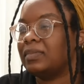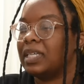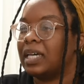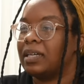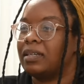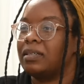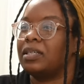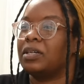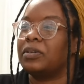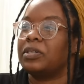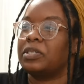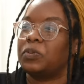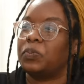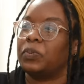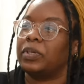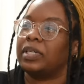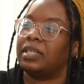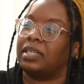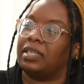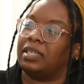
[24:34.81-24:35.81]
I don't know.
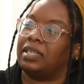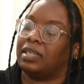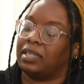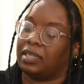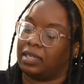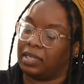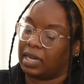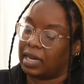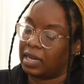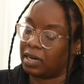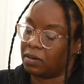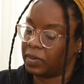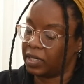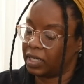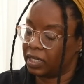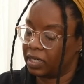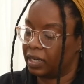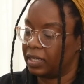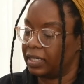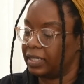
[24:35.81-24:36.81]
I don't want to
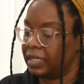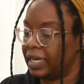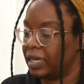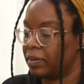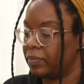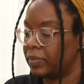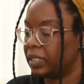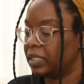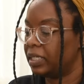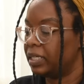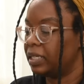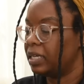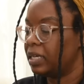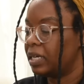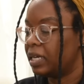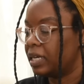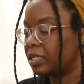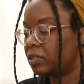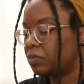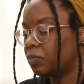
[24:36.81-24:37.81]
call it gambling.
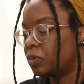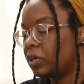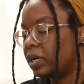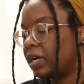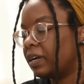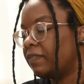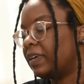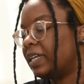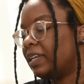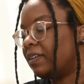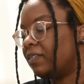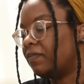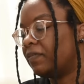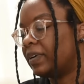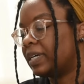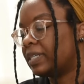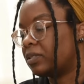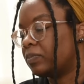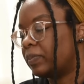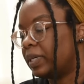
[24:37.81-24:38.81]
It's more of an
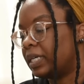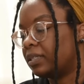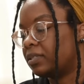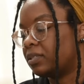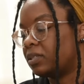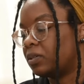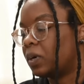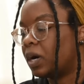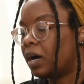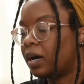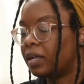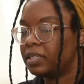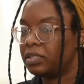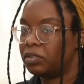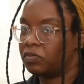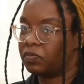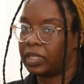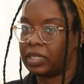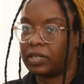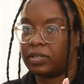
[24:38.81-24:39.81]
investment. So all these
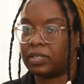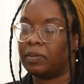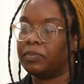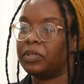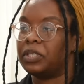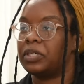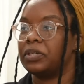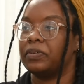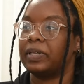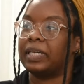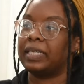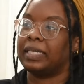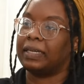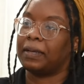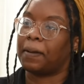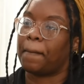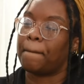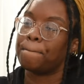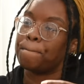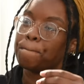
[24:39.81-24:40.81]
videos I'm curating